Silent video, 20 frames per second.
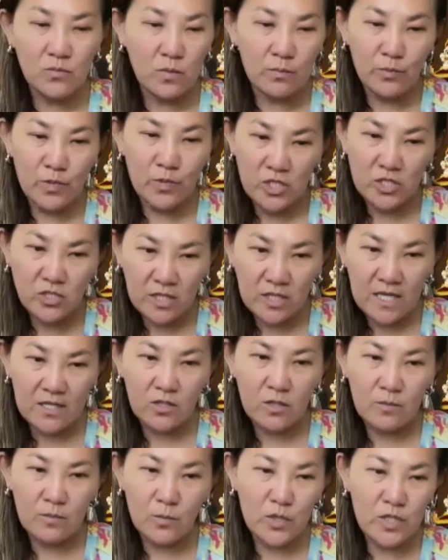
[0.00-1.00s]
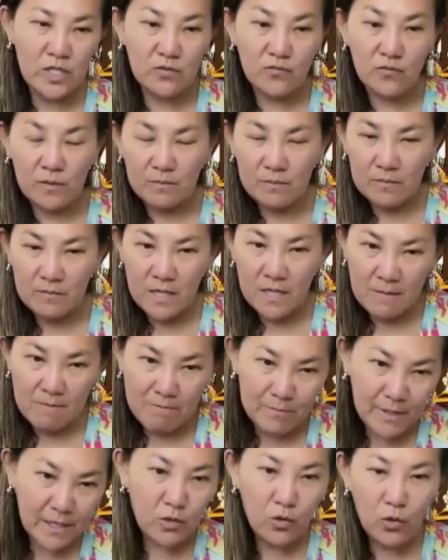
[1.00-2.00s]
We're bridging together communities from
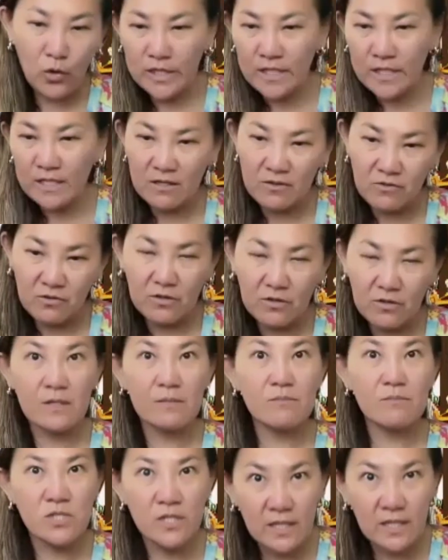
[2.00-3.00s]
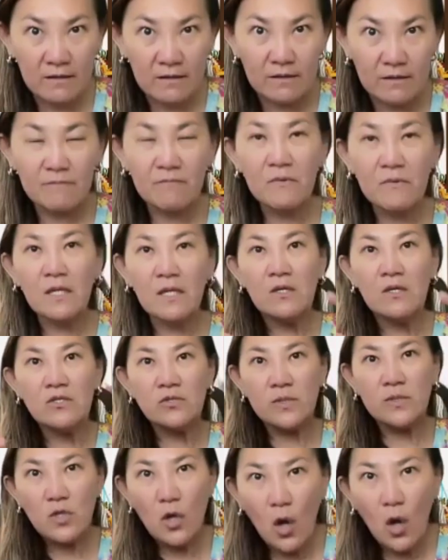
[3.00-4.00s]
Bitcoin and Ethereum together.
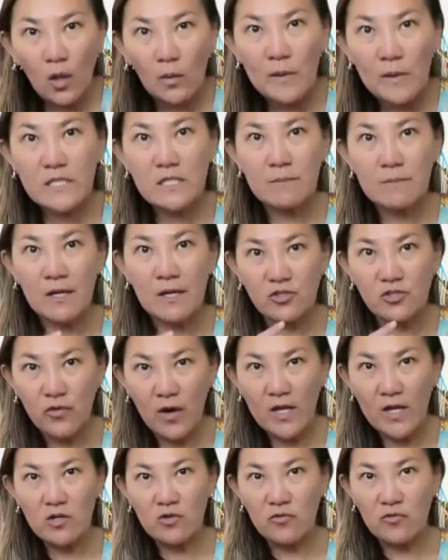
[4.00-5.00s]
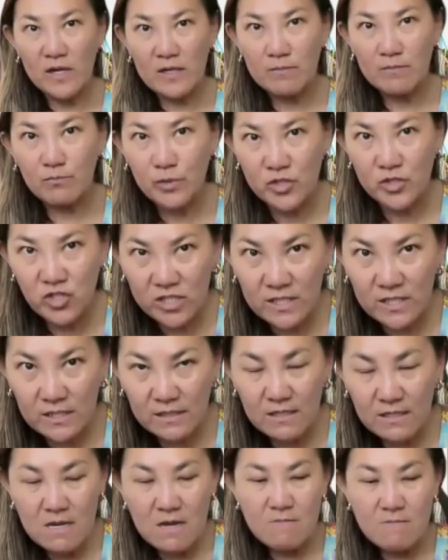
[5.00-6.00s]
So it's always about trying to create bridges,
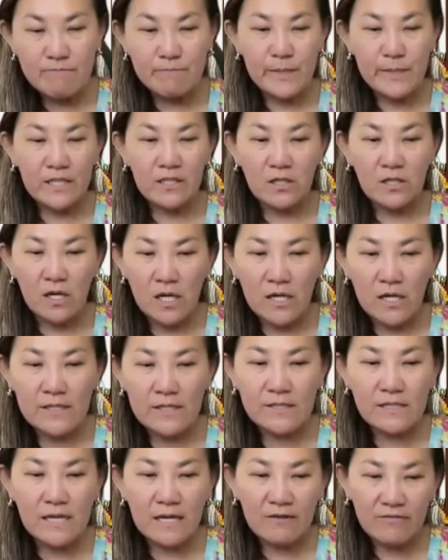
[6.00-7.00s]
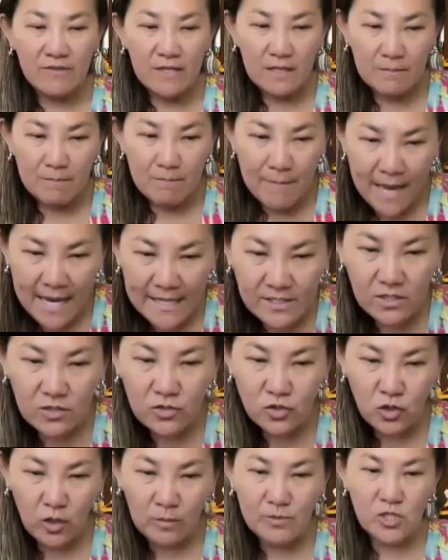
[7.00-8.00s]
because I think mass
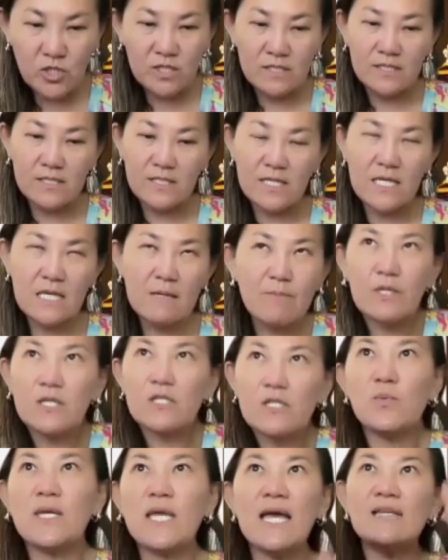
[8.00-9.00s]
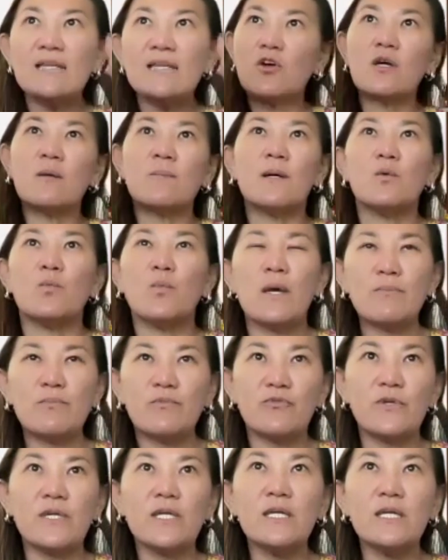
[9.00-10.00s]
adoption is key, because we can't talk about
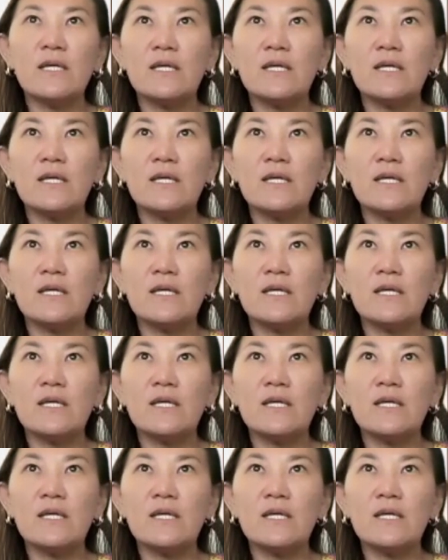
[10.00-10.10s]
Web3